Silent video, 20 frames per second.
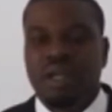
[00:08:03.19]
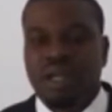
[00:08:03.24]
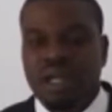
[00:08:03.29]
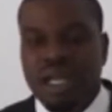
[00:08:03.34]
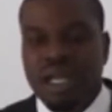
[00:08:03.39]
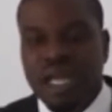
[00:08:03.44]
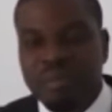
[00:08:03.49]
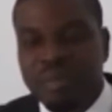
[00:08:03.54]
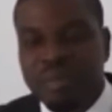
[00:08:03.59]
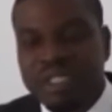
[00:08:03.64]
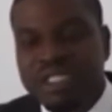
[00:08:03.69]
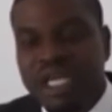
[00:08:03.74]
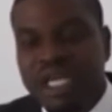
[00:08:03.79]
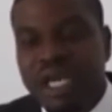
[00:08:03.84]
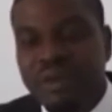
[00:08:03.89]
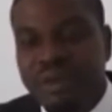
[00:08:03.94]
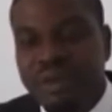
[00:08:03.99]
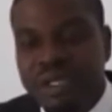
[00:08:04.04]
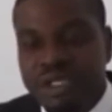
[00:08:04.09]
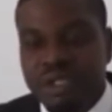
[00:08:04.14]
Let me tell
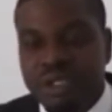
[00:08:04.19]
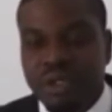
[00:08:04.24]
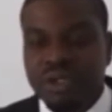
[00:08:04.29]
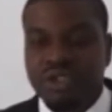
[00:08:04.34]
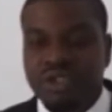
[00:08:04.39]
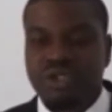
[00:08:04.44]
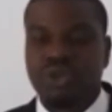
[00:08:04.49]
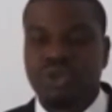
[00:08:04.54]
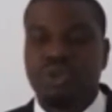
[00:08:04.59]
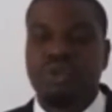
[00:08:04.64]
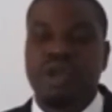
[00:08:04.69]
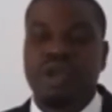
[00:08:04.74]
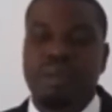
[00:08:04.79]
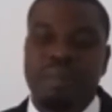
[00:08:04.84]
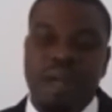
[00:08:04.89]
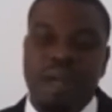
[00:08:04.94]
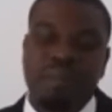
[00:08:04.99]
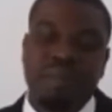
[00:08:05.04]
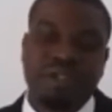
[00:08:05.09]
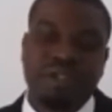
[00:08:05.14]
you a short story
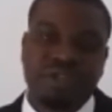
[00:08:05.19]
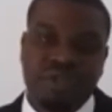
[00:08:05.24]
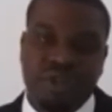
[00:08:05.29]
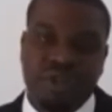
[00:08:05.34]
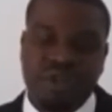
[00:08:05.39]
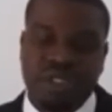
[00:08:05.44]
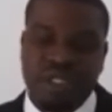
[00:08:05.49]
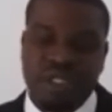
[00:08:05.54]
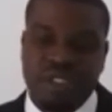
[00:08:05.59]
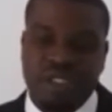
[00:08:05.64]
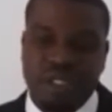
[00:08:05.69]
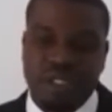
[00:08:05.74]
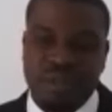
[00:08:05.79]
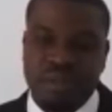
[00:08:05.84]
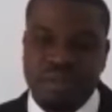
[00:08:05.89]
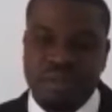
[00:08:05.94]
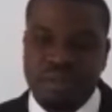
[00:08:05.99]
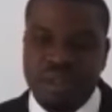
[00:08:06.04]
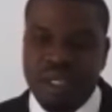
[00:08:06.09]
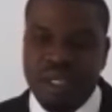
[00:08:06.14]
about
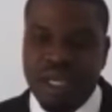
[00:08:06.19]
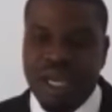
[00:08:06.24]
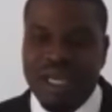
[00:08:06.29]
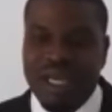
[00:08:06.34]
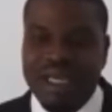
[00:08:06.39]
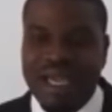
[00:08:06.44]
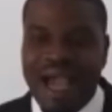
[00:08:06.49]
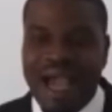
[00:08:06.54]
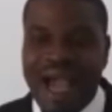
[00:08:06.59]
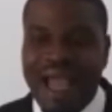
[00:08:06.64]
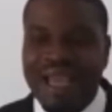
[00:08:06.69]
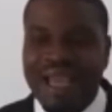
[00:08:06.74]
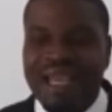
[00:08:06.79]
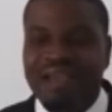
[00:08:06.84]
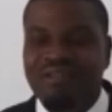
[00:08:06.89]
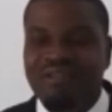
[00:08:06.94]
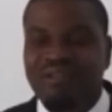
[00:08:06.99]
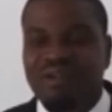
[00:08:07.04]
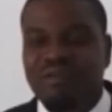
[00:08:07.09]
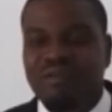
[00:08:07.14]
patriotism and the high
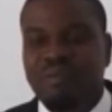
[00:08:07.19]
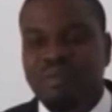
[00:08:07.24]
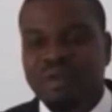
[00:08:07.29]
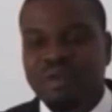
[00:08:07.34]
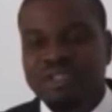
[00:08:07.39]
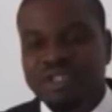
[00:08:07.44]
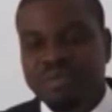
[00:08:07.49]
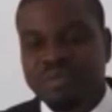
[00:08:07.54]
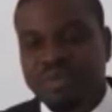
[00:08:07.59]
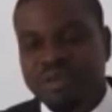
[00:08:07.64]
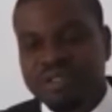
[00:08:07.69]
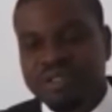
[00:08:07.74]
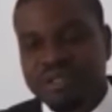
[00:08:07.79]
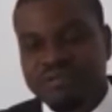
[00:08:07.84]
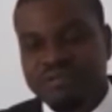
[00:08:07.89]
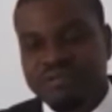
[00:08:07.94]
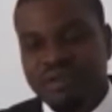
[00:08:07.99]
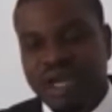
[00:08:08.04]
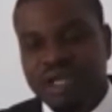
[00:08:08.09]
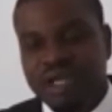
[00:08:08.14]
level of principles
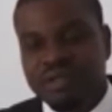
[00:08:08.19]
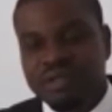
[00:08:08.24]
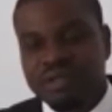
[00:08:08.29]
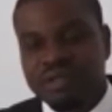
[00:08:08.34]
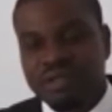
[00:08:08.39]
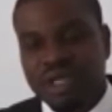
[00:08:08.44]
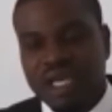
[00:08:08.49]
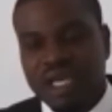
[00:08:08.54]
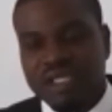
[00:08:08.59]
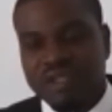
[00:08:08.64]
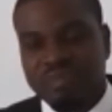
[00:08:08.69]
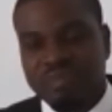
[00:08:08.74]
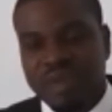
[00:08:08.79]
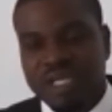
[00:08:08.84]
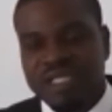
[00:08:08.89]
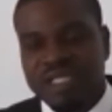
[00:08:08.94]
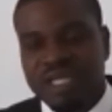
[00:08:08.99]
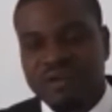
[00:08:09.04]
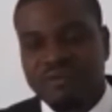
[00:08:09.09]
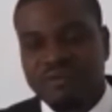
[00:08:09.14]
and values
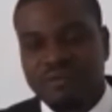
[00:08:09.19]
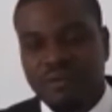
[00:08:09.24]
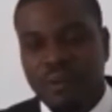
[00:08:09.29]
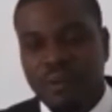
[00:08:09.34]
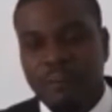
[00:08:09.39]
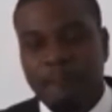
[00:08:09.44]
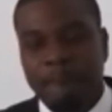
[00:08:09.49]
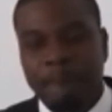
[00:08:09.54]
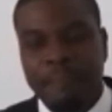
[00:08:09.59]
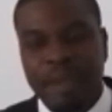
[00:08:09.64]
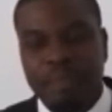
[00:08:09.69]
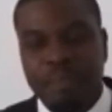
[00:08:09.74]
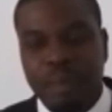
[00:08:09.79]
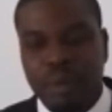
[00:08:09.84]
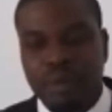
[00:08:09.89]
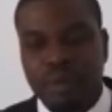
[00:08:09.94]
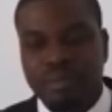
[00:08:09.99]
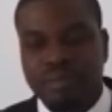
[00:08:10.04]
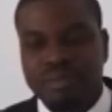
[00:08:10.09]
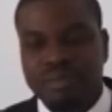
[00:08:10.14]
expected from
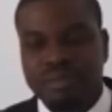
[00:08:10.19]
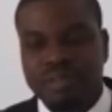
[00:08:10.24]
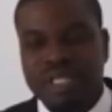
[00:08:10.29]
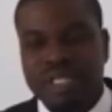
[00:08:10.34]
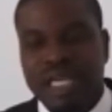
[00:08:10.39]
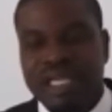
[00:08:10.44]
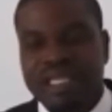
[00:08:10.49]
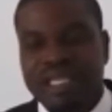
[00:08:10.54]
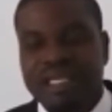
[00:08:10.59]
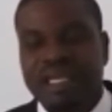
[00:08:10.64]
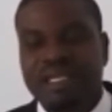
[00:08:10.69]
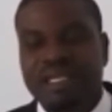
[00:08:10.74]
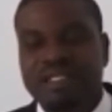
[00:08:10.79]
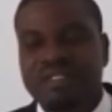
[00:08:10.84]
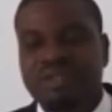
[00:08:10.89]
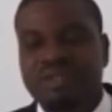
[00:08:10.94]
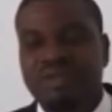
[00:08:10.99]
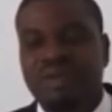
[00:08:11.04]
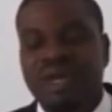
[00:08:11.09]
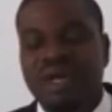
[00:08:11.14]
people,
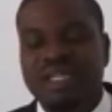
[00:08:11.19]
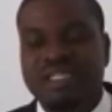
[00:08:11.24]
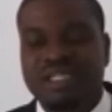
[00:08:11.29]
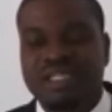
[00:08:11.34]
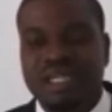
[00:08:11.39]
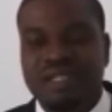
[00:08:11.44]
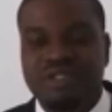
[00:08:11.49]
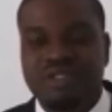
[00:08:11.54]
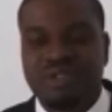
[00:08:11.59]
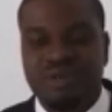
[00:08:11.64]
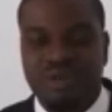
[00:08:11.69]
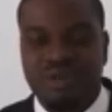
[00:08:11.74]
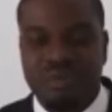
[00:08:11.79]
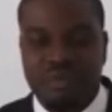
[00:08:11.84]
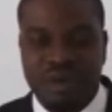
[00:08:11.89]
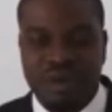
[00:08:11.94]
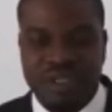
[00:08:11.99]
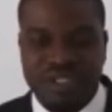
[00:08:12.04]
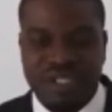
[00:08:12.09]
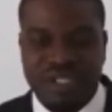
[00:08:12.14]
delegates who are sent to
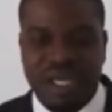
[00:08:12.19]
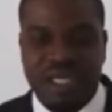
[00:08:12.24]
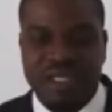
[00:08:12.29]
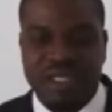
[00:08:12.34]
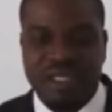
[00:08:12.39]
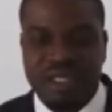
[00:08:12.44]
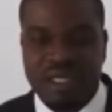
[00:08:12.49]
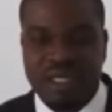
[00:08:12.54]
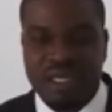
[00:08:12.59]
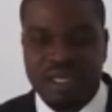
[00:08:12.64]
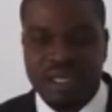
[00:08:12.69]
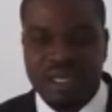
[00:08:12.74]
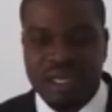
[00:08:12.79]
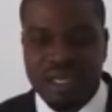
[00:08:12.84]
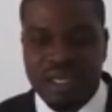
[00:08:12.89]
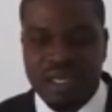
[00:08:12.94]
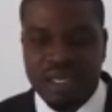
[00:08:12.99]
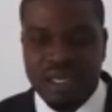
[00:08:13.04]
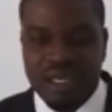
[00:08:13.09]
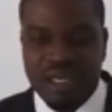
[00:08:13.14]
represent
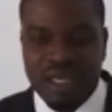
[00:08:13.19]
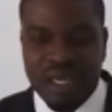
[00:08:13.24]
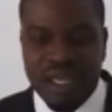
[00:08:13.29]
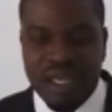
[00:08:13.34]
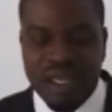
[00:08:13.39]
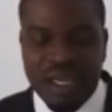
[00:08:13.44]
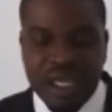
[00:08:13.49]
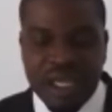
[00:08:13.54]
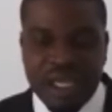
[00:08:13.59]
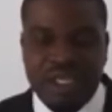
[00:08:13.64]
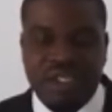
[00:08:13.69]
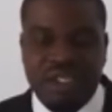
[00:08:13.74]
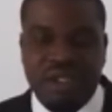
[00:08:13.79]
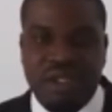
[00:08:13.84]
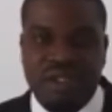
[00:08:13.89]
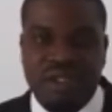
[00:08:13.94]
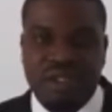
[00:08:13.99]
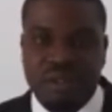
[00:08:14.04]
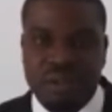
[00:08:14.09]
a nation,